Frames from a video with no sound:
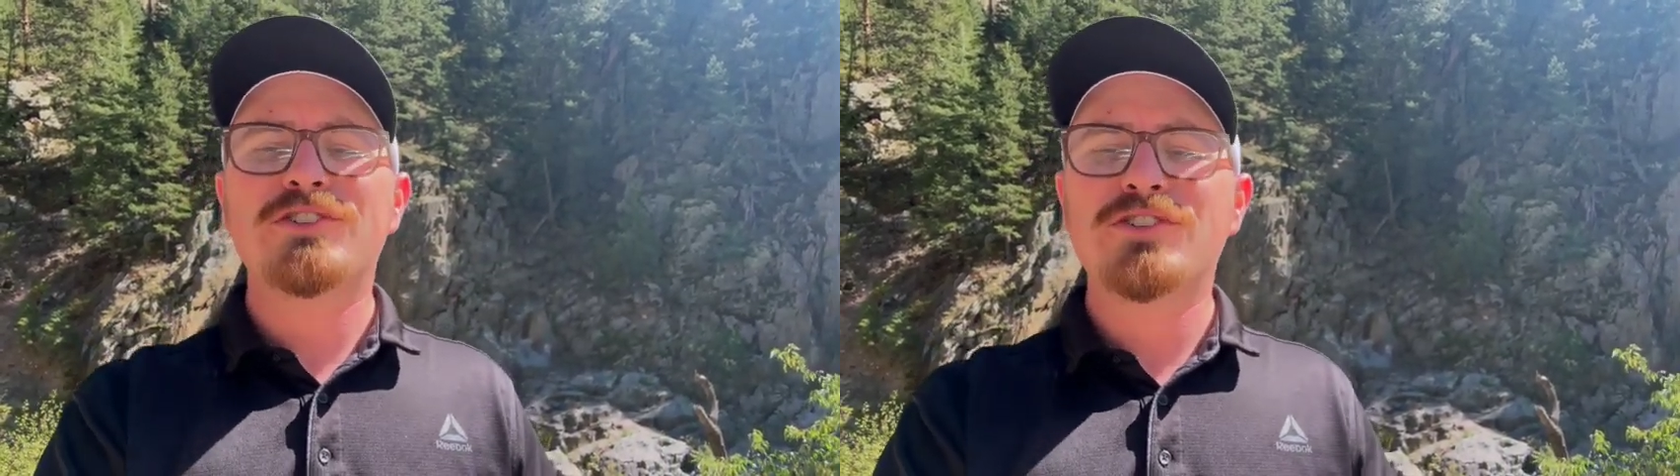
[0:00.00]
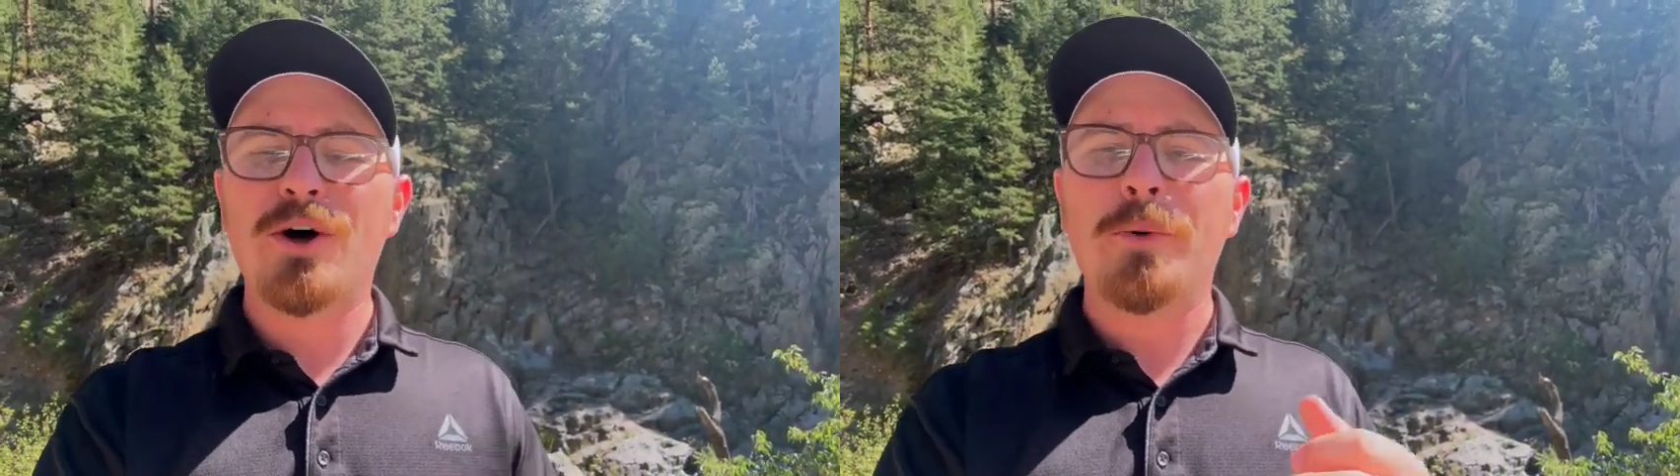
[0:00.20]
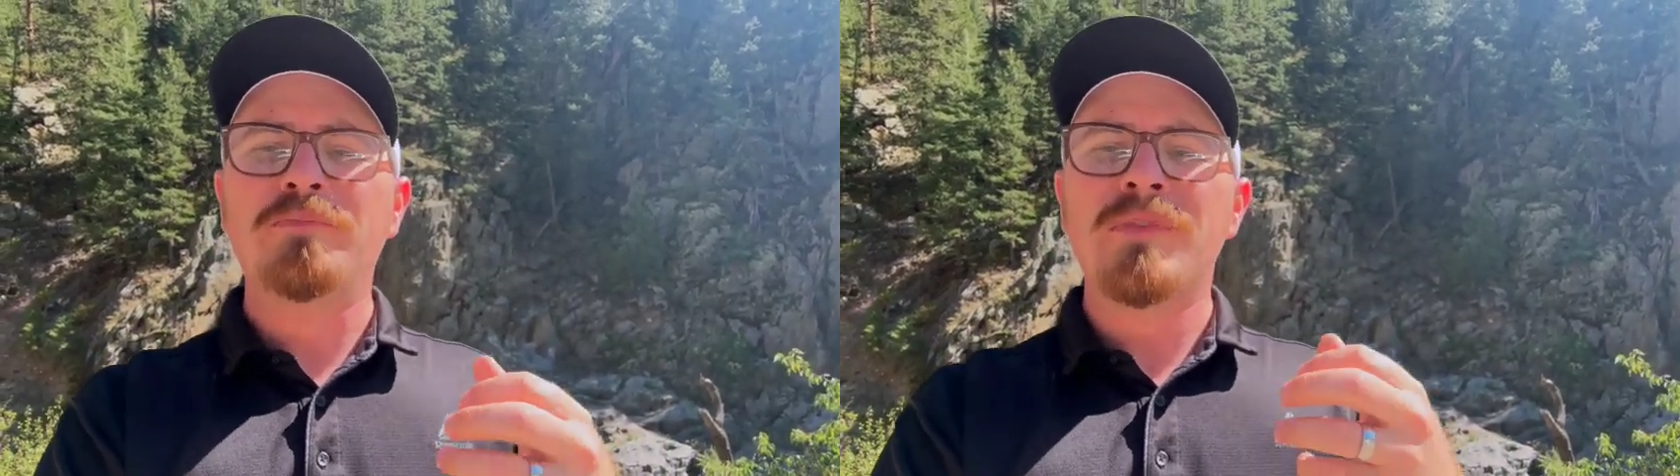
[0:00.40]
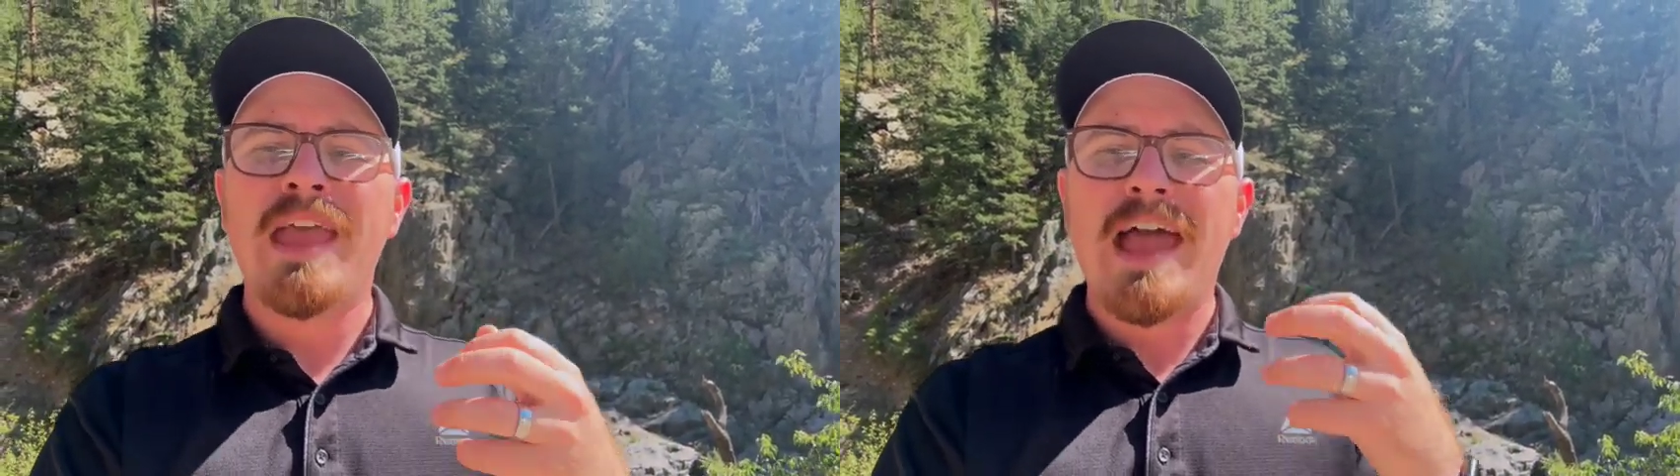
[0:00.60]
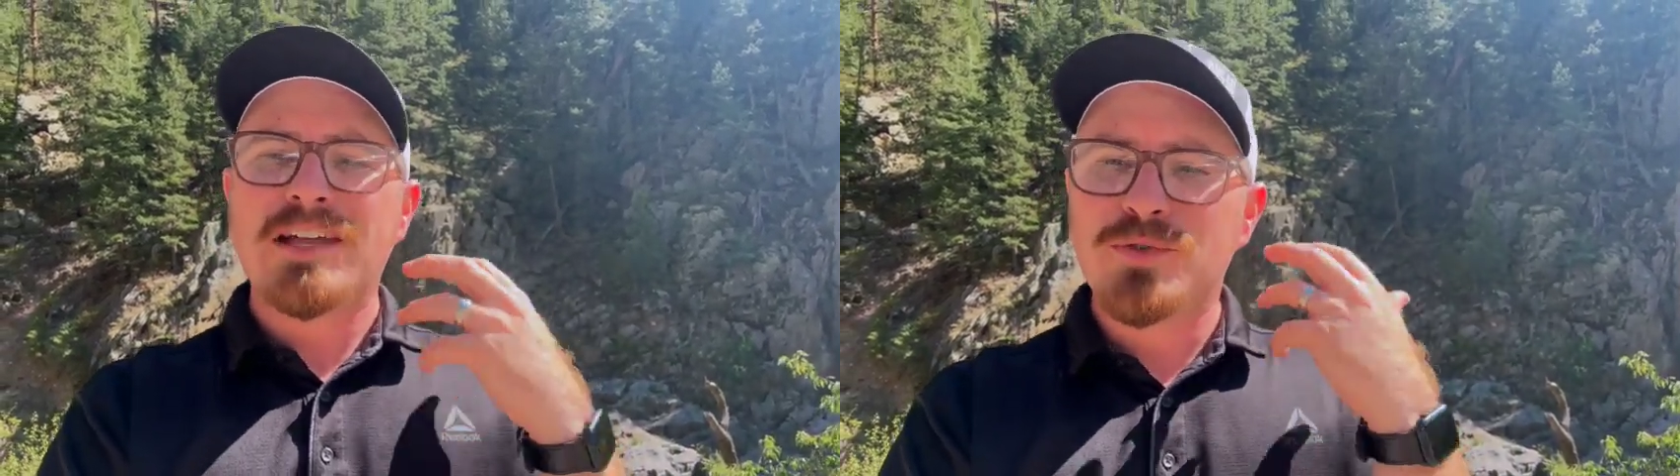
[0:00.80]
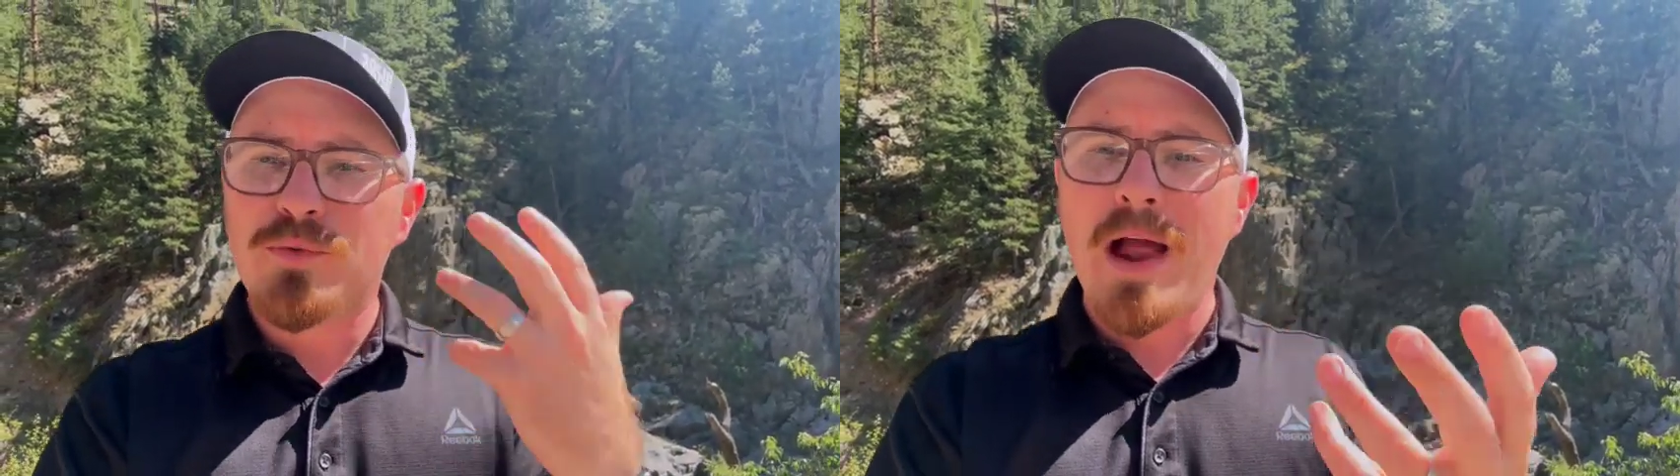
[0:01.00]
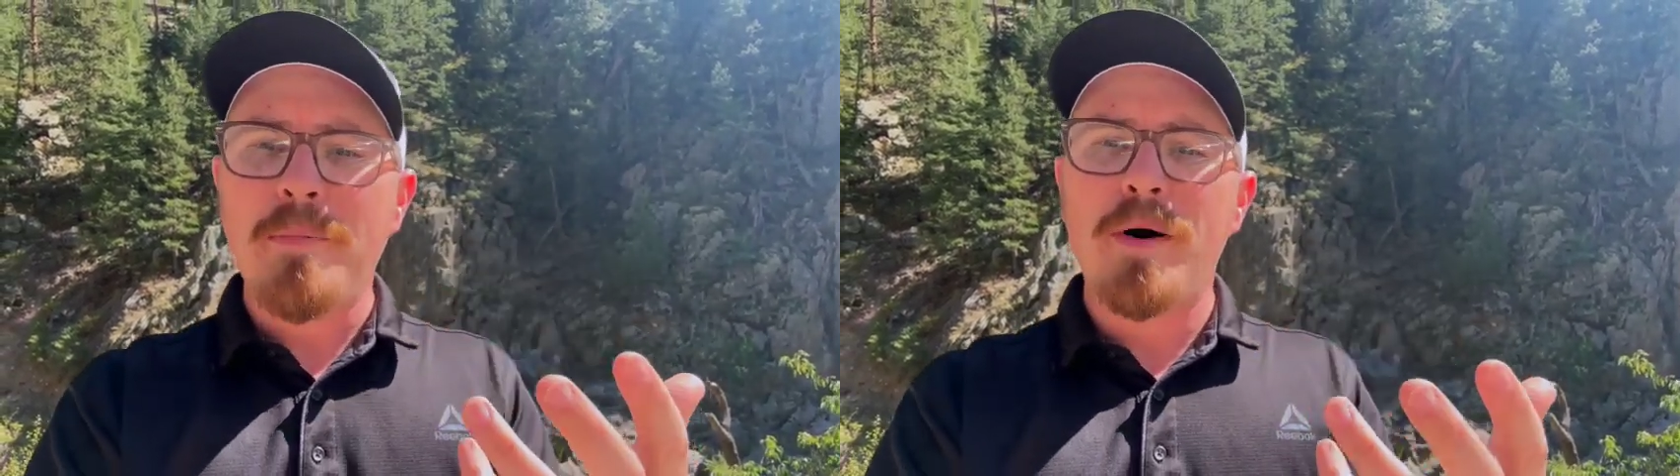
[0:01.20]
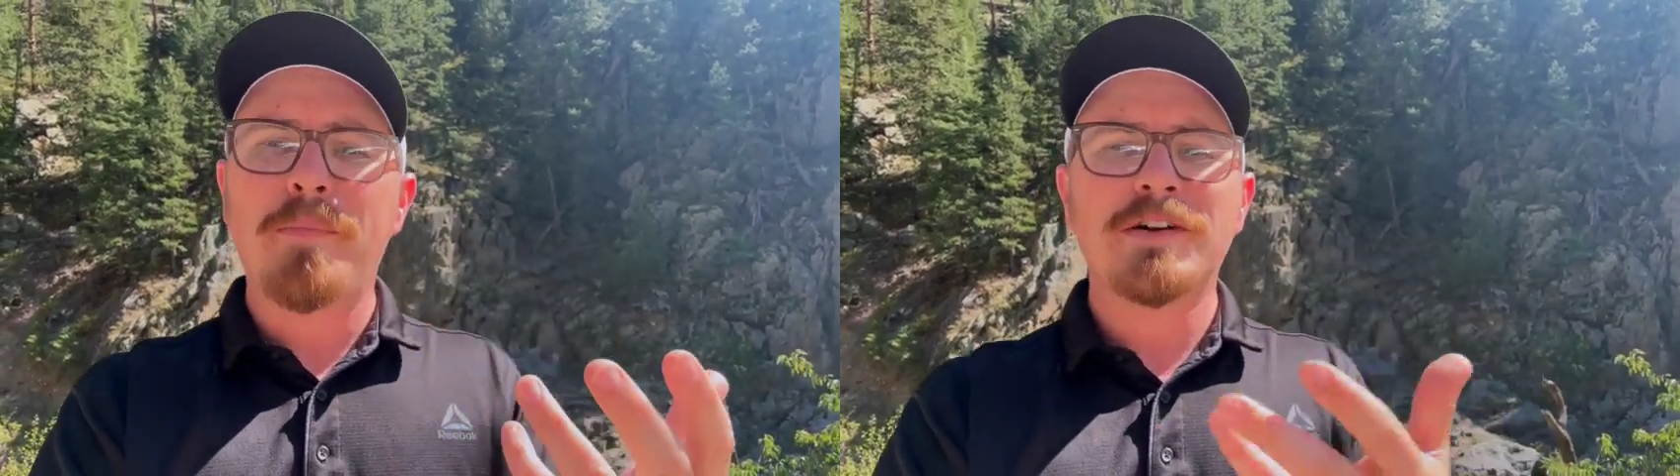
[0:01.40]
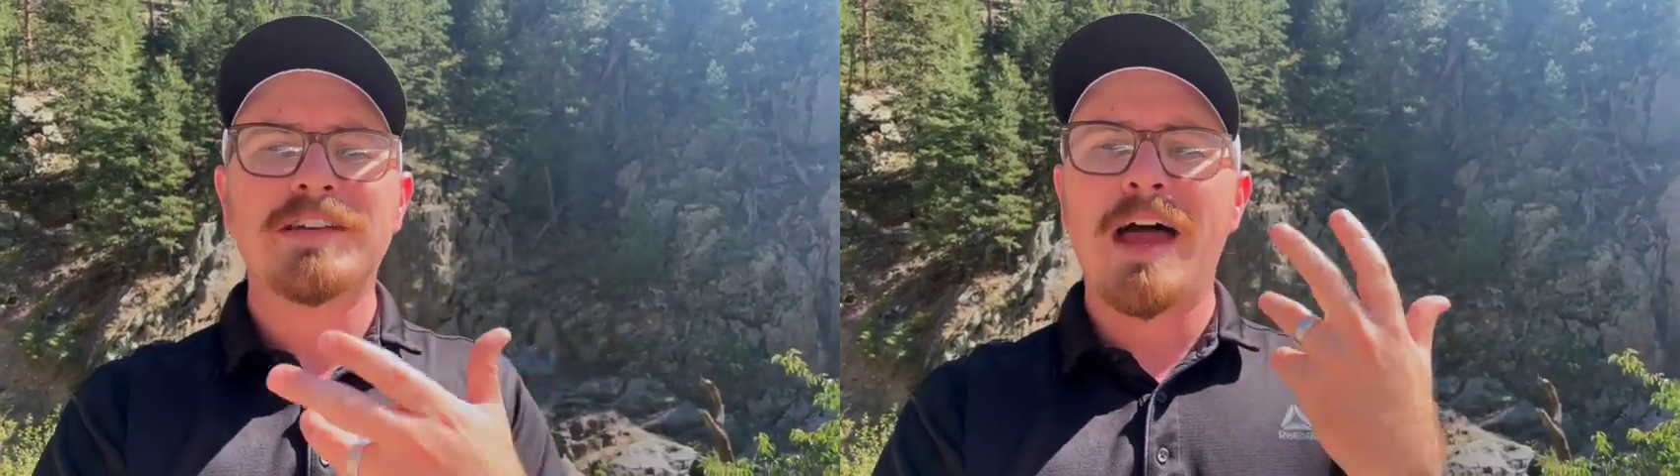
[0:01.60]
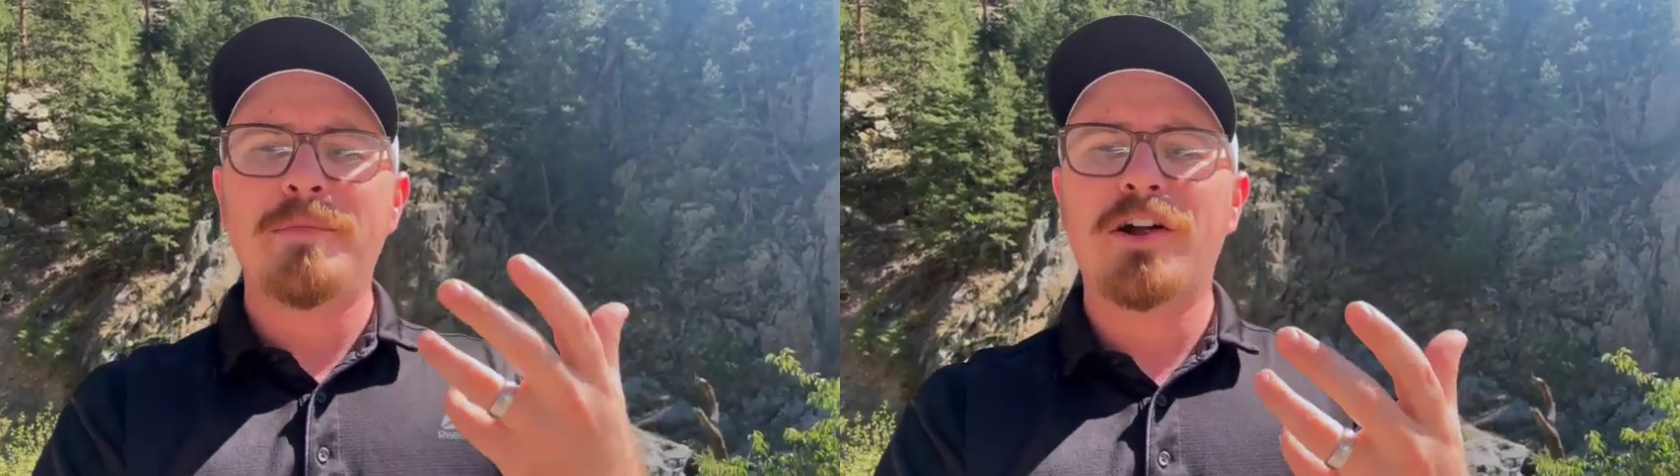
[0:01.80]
So as we wrap up our time